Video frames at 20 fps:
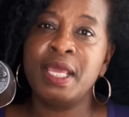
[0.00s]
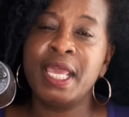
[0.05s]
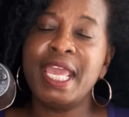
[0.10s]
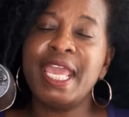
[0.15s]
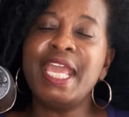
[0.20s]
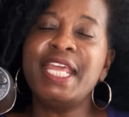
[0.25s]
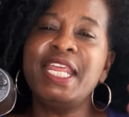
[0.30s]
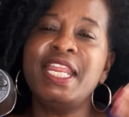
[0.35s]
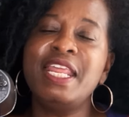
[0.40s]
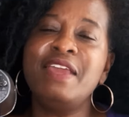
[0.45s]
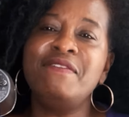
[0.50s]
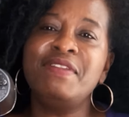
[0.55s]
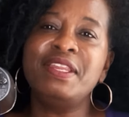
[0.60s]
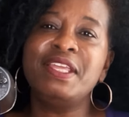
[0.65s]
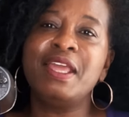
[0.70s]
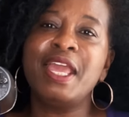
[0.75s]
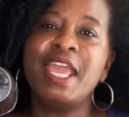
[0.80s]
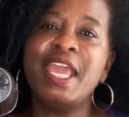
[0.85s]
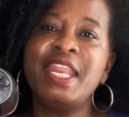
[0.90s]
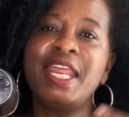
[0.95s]
He didn't
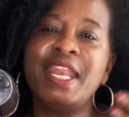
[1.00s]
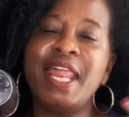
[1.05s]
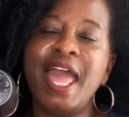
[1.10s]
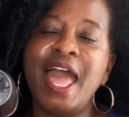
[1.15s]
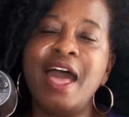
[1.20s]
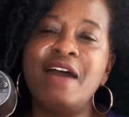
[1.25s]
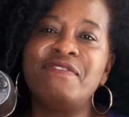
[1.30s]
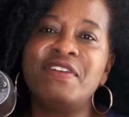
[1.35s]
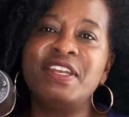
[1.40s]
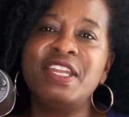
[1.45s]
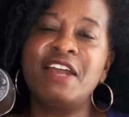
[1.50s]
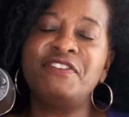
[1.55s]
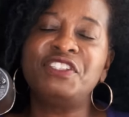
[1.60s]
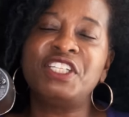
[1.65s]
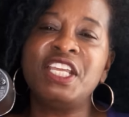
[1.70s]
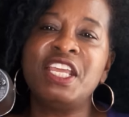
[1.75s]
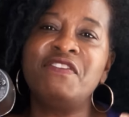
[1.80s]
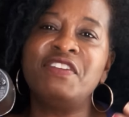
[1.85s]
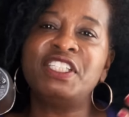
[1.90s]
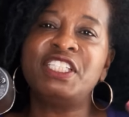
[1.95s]
even, he didn't have enough
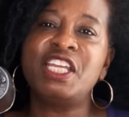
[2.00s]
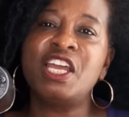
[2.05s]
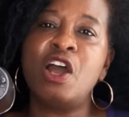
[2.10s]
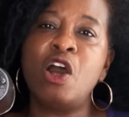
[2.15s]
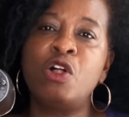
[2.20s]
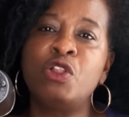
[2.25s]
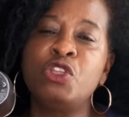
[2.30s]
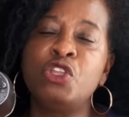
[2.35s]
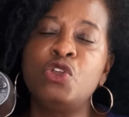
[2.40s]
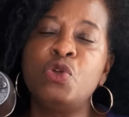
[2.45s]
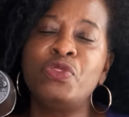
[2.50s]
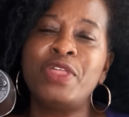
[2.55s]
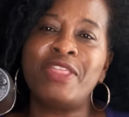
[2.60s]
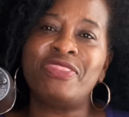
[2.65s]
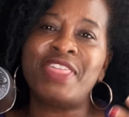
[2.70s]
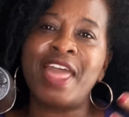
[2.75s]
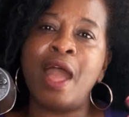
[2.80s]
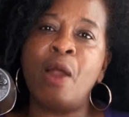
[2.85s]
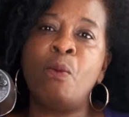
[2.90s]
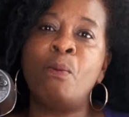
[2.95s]
to even tell you
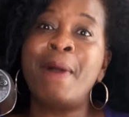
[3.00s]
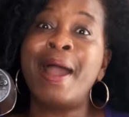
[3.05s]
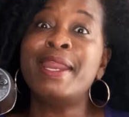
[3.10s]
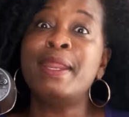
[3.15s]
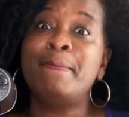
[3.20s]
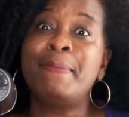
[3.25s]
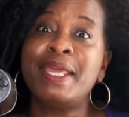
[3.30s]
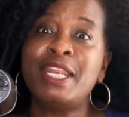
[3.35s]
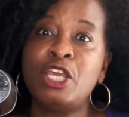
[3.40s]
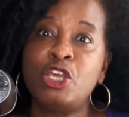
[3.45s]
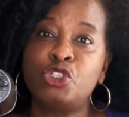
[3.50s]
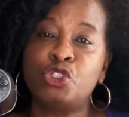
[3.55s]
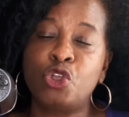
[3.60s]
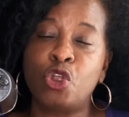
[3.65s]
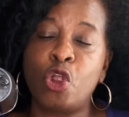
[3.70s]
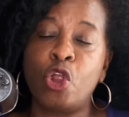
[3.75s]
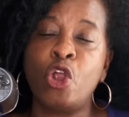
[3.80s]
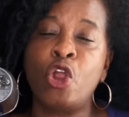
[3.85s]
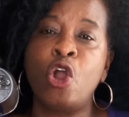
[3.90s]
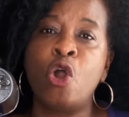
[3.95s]
that that might have been his
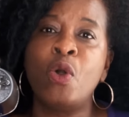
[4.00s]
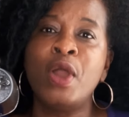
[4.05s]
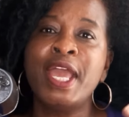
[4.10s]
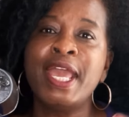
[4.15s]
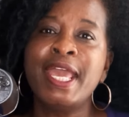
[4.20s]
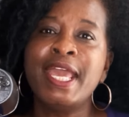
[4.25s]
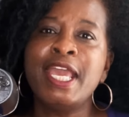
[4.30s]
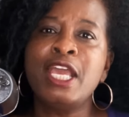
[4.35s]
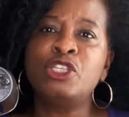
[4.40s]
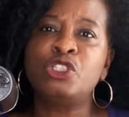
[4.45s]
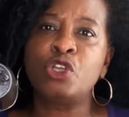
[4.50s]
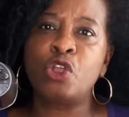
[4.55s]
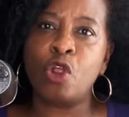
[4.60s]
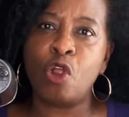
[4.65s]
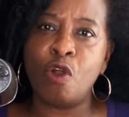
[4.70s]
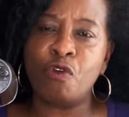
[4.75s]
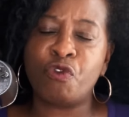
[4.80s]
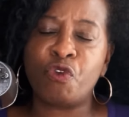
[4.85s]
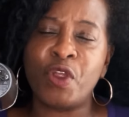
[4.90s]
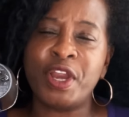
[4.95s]
girl, his
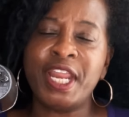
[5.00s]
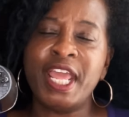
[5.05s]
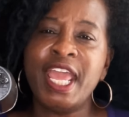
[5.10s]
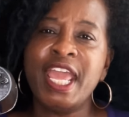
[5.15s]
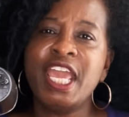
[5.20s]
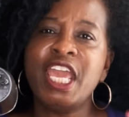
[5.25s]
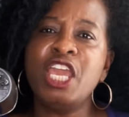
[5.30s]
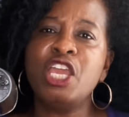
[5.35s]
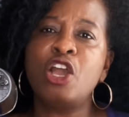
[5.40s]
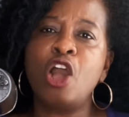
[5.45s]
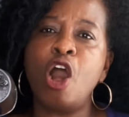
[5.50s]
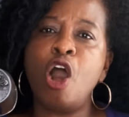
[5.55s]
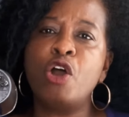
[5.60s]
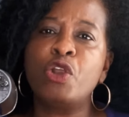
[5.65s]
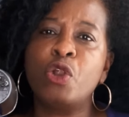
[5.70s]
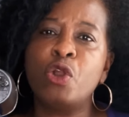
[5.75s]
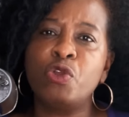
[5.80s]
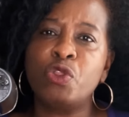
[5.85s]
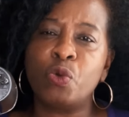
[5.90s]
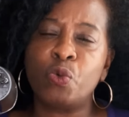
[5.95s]
girlfriend. He
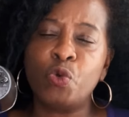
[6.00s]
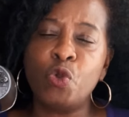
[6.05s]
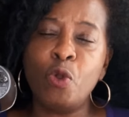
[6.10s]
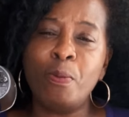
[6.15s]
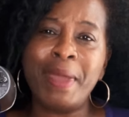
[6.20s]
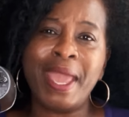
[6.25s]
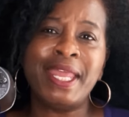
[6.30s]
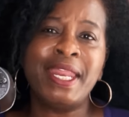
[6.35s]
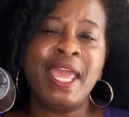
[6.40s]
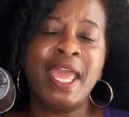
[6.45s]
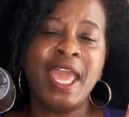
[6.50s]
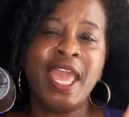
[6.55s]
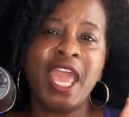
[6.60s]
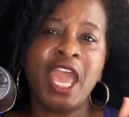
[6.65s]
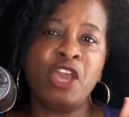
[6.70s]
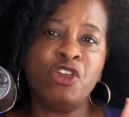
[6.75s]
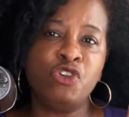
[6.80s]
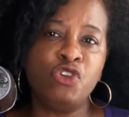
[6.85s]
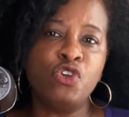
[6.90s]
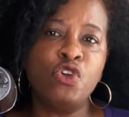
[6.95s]
called her the roommate.
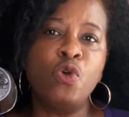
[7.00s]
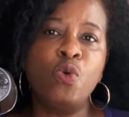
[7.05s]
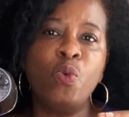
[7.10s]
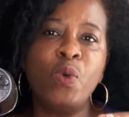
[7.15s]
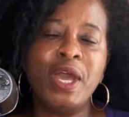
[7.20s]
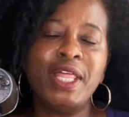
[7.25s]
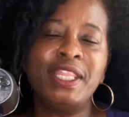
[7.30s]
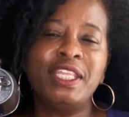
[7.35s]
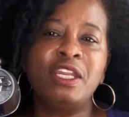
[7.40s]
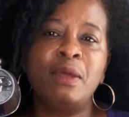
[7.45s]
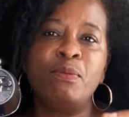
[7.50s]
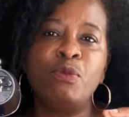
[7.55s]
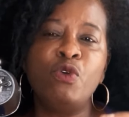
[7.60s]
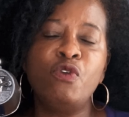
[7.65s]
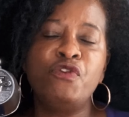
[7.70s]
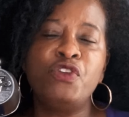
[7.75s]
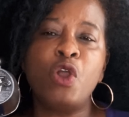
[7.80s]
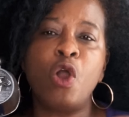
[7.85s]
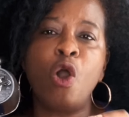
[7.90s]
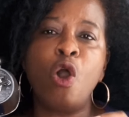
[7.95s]
And you're willing to
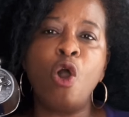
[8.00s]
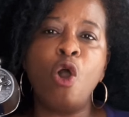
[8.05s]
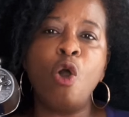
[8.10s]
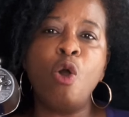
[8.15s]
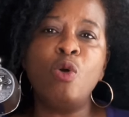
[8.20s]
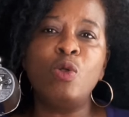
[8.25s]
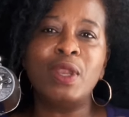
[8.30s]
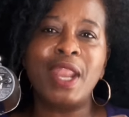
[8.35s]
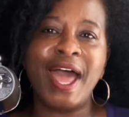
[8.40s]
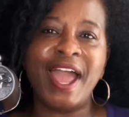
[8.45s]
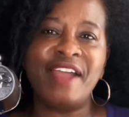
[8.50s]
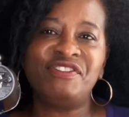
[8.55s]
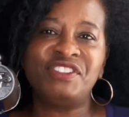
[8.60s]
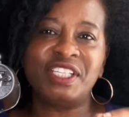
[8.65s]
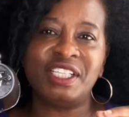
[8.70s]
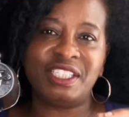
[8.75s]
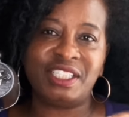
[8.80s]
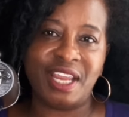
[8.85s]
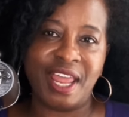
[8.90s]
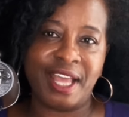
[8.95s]
move your whole life
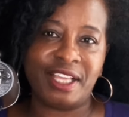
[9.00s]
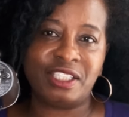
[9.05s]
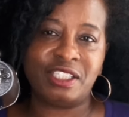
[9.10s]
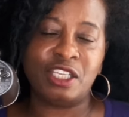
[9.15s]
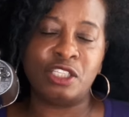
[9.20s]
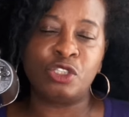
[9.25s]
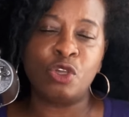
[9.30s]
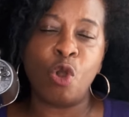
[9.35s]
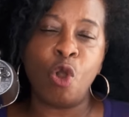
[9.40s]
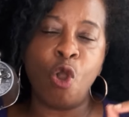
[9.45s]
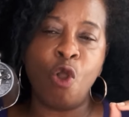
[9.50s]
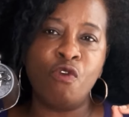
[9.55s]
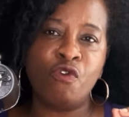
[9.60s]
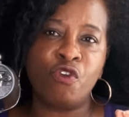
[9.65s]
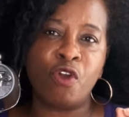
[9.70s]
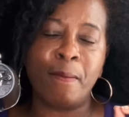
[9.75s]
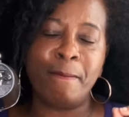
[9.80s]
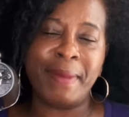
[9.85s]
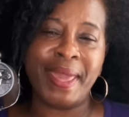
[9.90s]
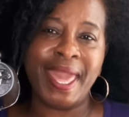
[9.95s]
to Texas
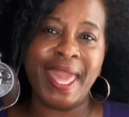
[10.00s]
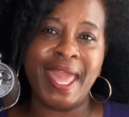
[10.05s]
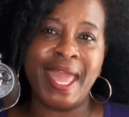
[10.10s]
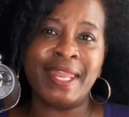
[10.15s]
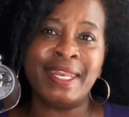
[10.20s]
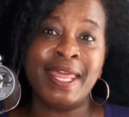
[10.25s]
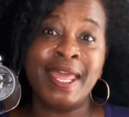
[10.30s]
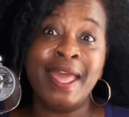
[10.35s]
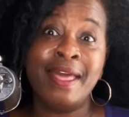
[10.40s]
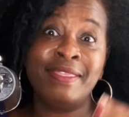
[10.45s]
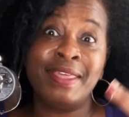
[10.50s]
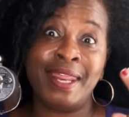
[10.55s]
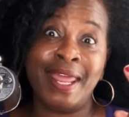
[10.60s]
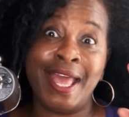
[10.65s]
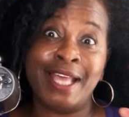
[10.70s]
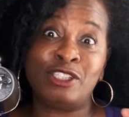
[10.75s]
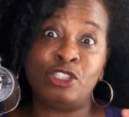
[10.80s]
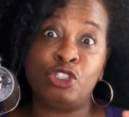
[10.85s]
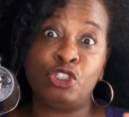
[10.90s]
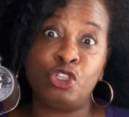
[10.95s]
over a man that
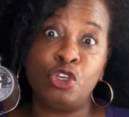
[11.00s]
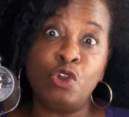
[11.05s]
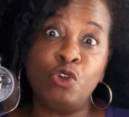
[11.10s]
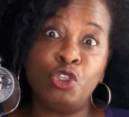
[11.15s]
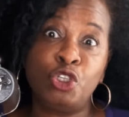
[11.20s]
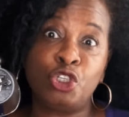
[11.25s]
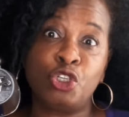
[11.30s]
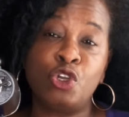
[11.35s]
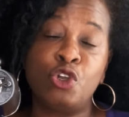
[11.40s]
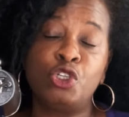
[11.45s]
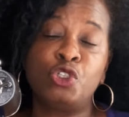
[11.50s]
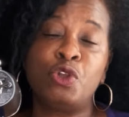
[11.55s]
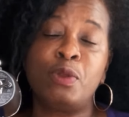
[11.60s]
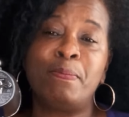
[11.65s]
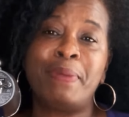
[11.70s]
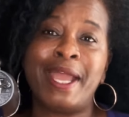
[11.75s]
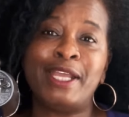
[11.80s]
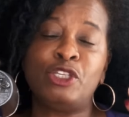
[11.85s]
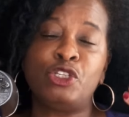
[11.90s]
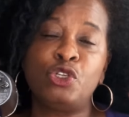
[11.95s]
has two
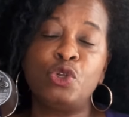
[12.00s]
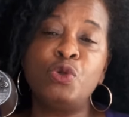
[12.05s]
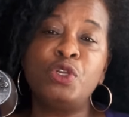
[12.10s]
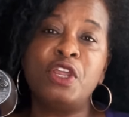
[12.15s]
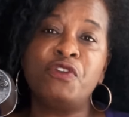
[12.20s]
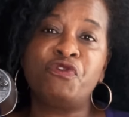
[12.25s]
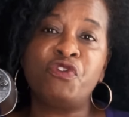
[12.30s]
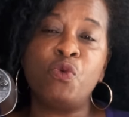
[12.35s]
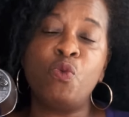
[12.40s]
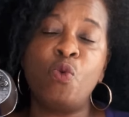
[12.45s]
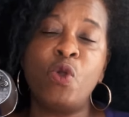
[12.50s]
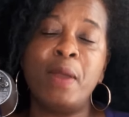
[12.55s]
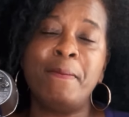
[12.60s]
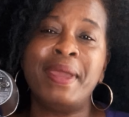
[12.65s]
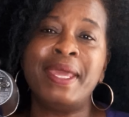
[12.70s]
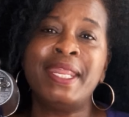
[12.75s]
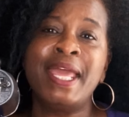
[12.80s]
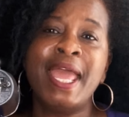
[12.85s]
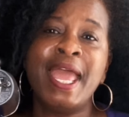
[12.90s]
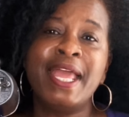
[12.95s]
children by two different women,